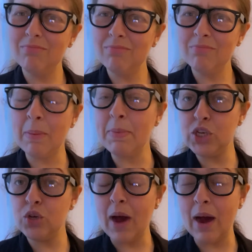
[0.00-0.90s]
maybe
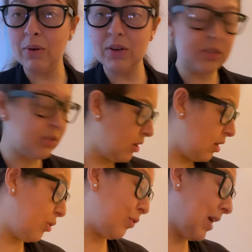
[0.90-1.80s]
2 hours,
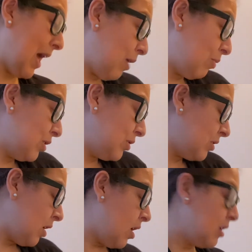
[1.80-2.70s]
3 hours,
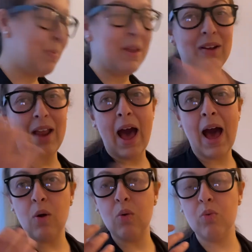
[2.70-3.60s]
depending on
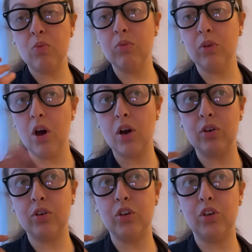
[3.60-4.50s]
how
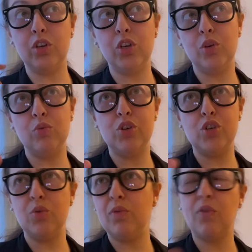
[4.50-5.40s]
long you
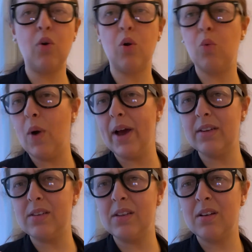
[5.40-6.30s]
shoot for, or
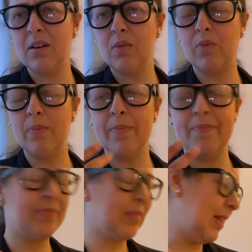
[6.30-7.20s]
what
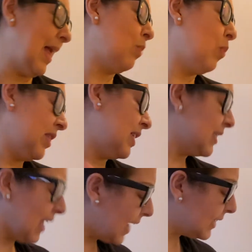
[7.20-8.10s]
the
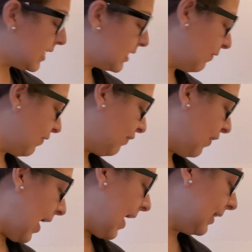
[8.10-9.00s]
size is of the
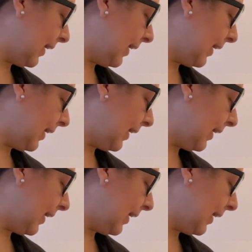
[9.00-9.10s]
file, like